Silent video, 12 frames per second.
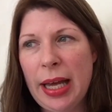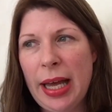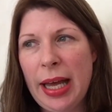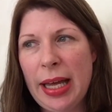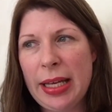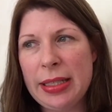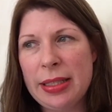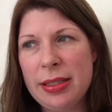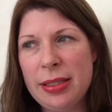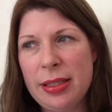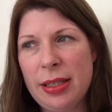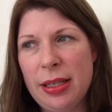
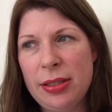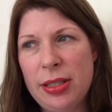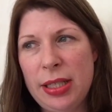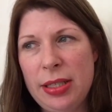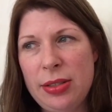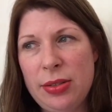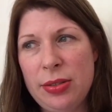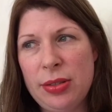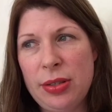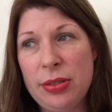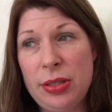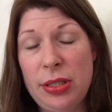And
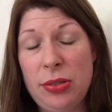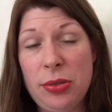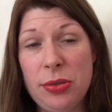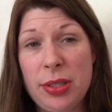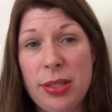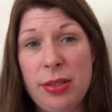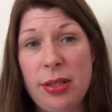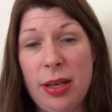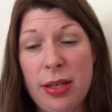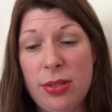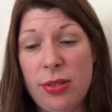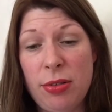she talked
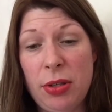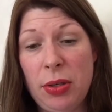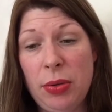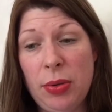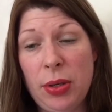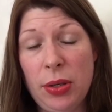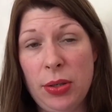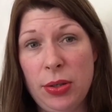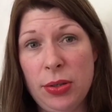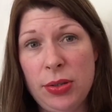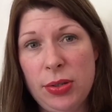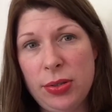us through a
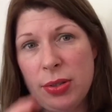lot.